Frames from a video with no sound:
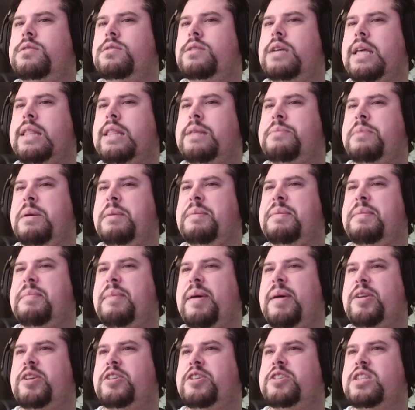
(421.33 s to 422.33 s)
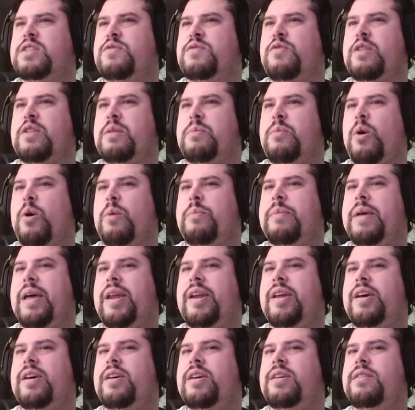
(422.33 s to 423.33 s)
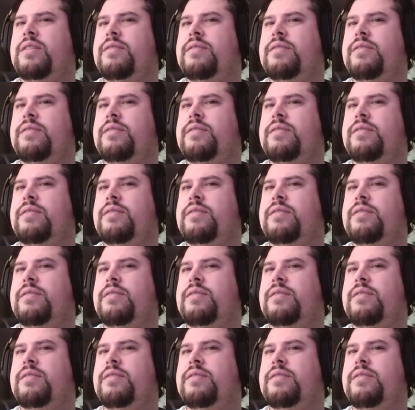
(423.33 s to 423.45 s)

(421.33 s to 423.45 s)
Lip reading: Yeah, that might be better, just for the more mana